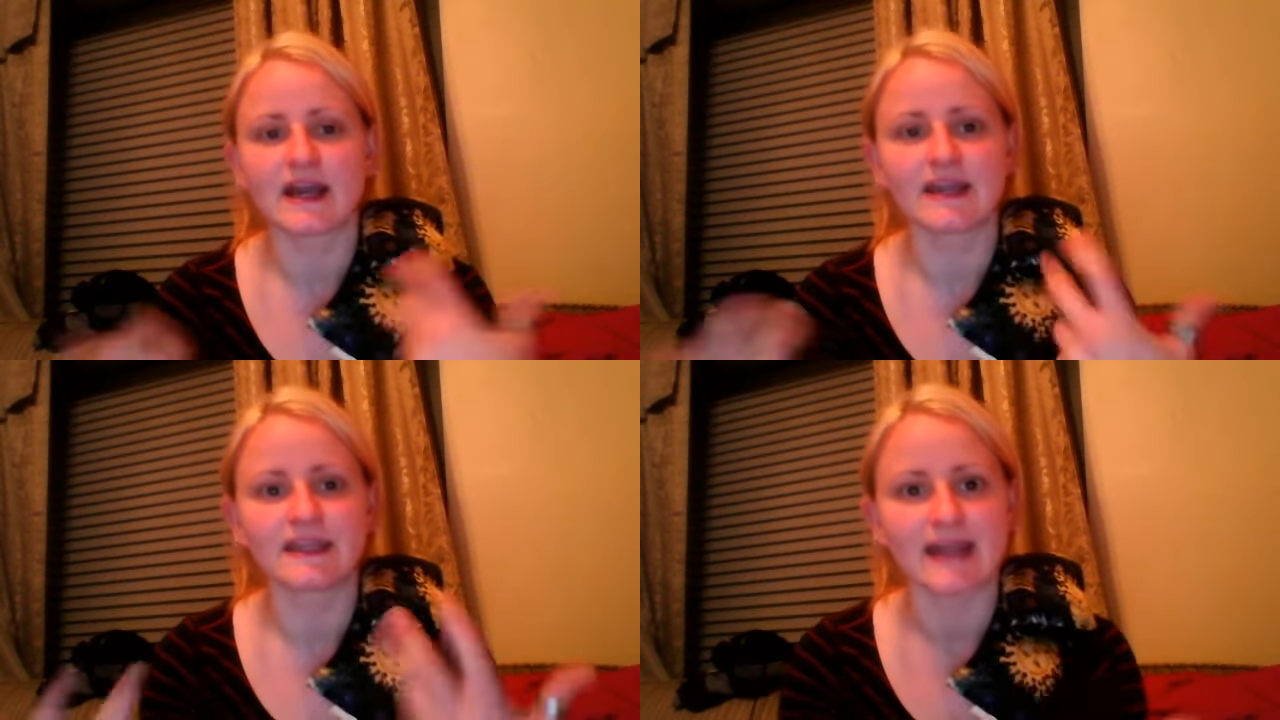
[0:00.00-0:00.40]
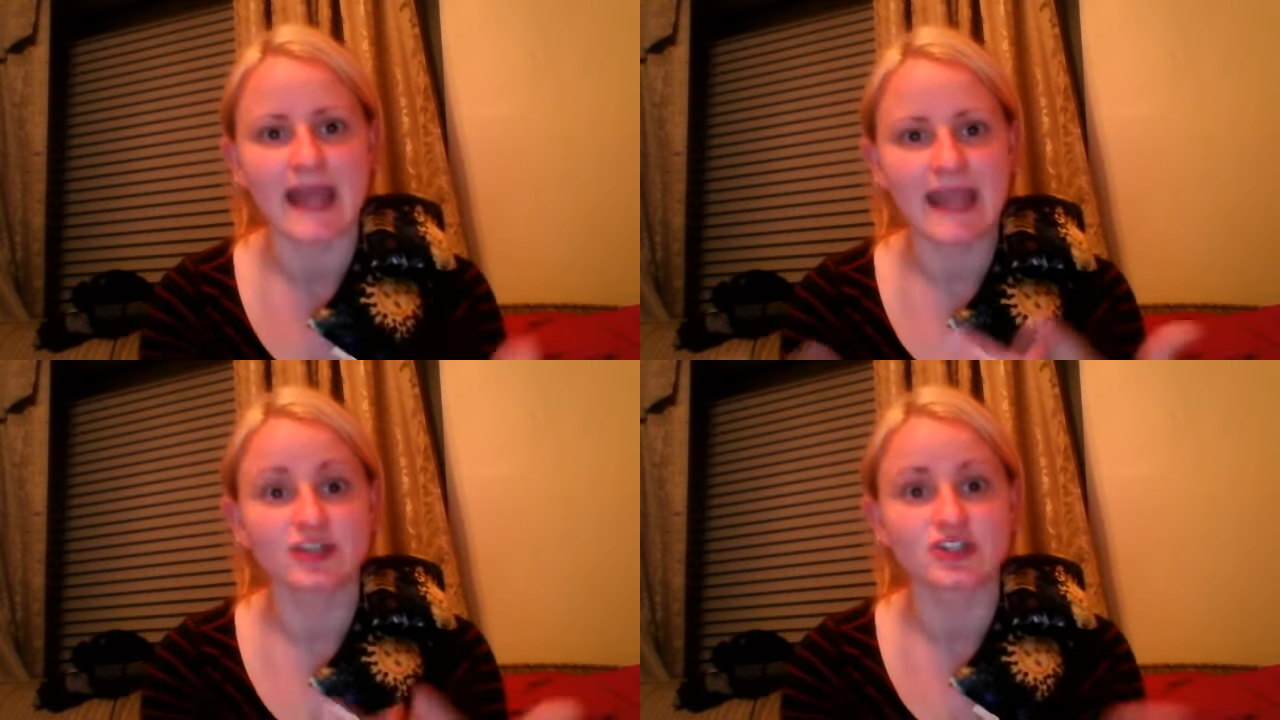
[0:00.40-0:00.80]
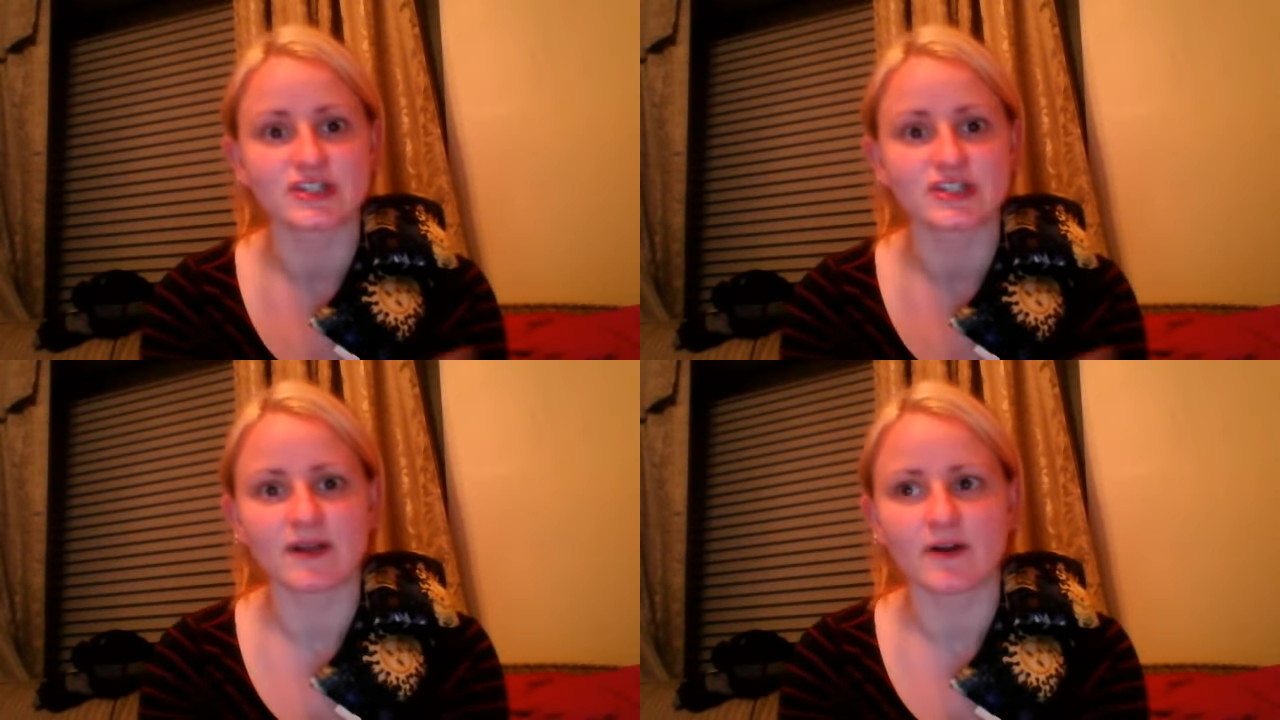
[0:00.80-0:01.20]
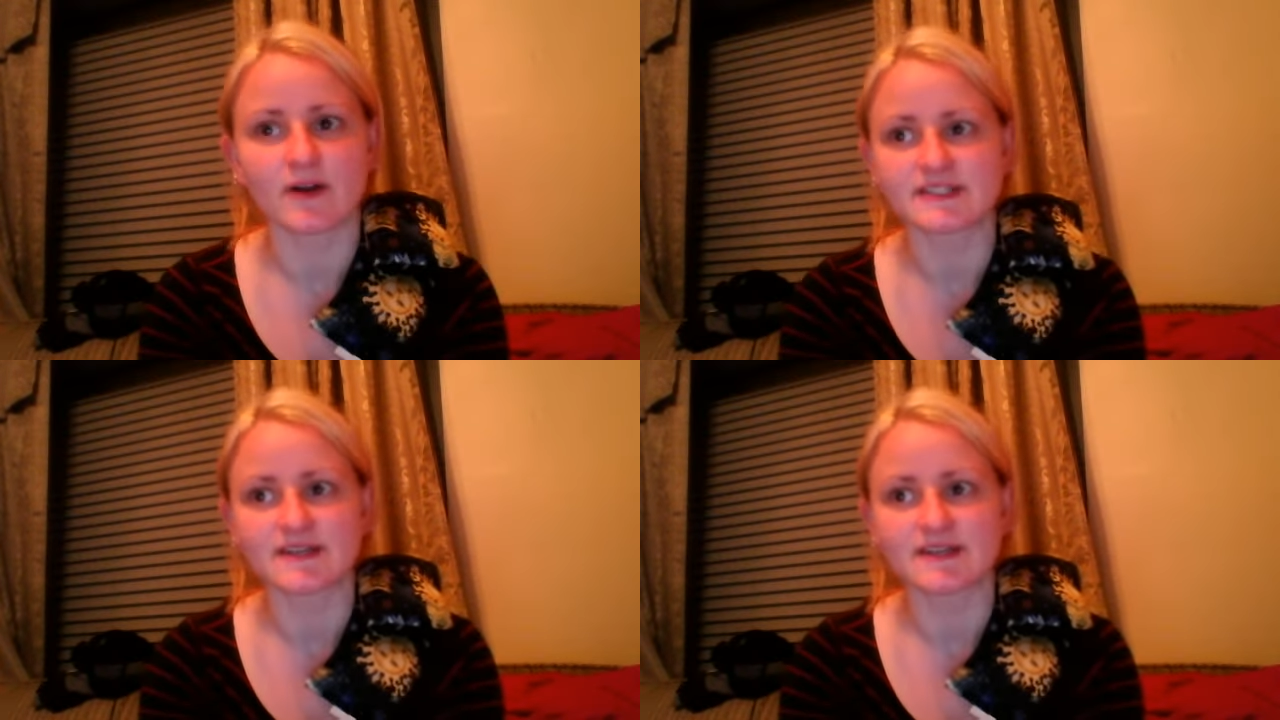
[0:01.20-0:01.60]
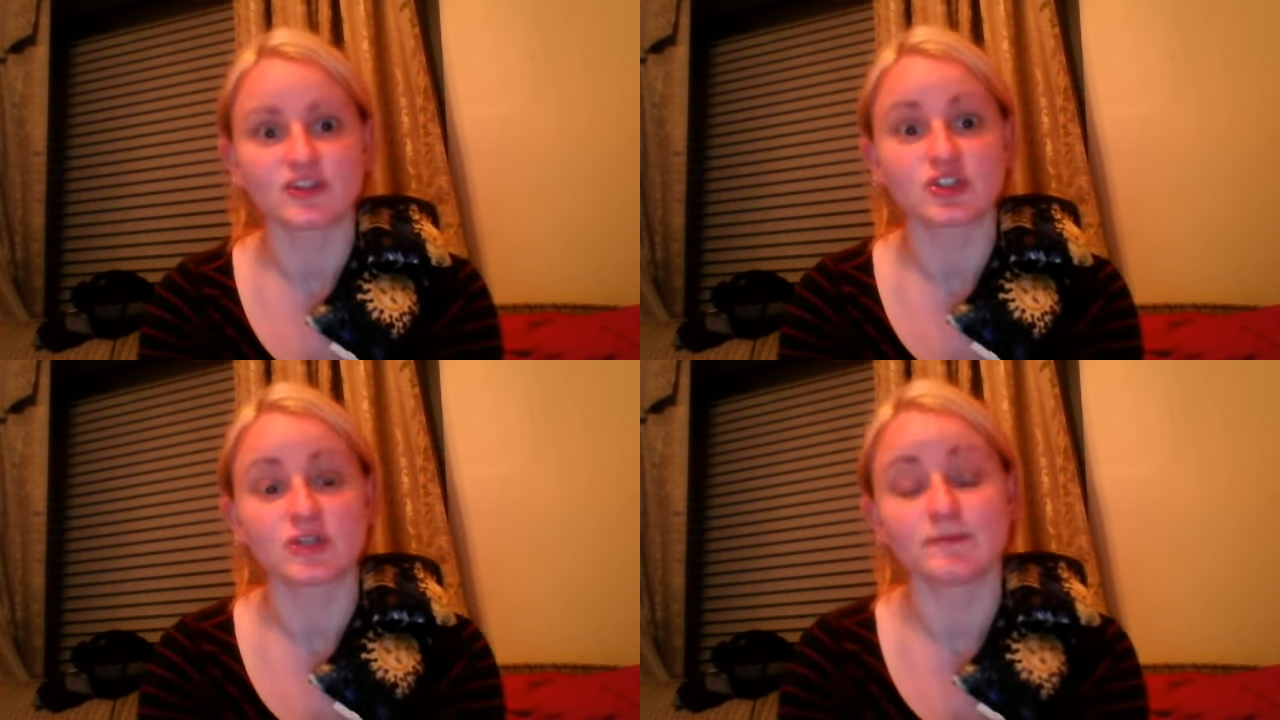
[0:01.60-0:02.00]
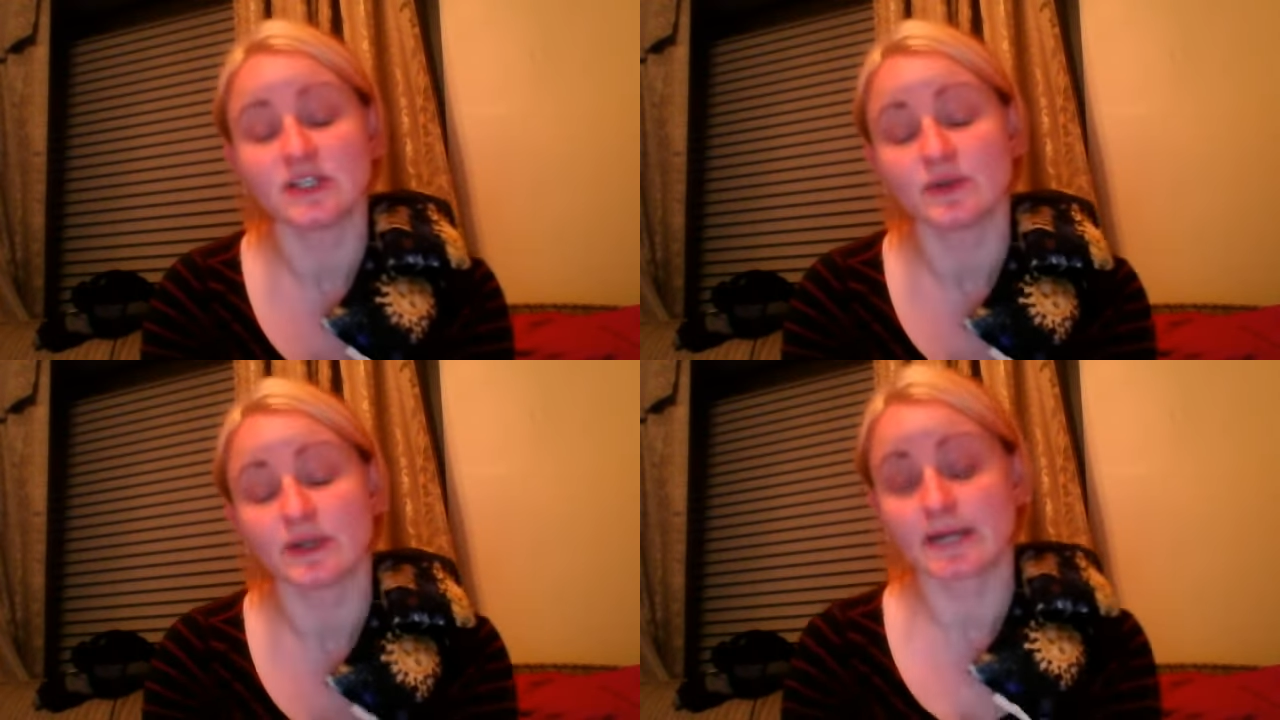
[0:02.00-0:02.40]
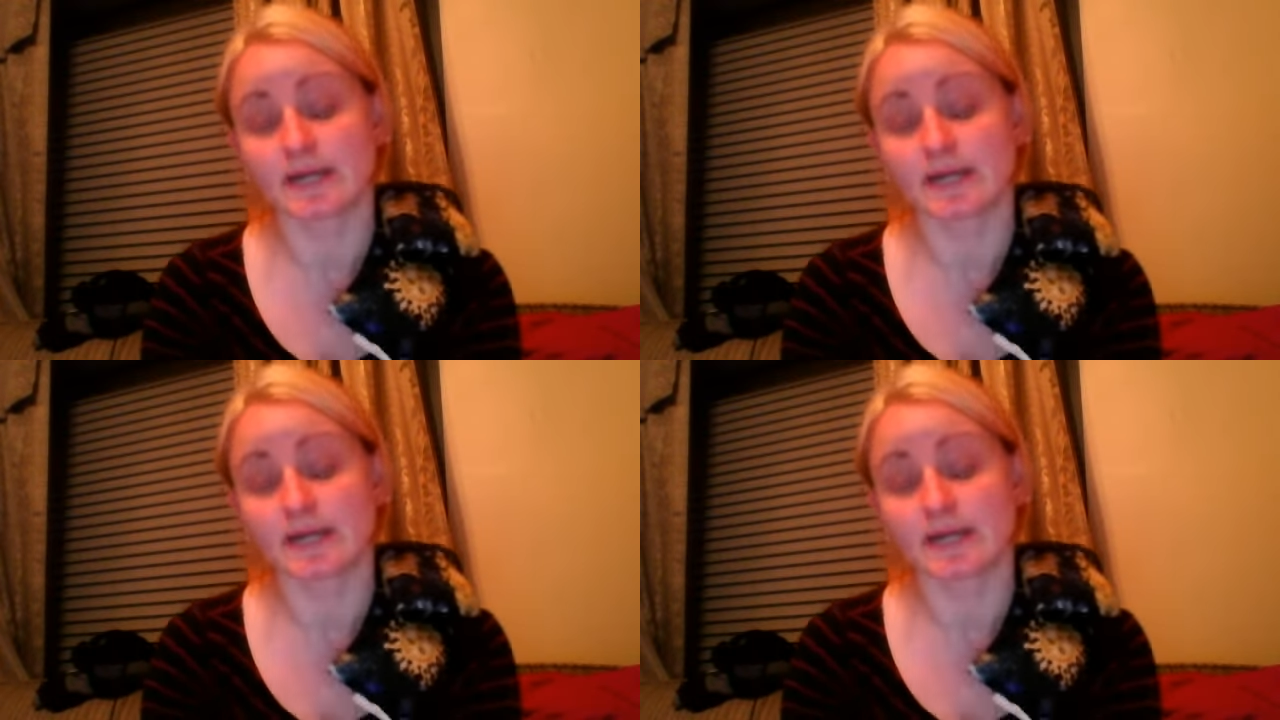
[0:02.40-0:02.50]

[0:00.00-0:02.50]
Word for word: I get anxious about all the stuff I should be doing and I'm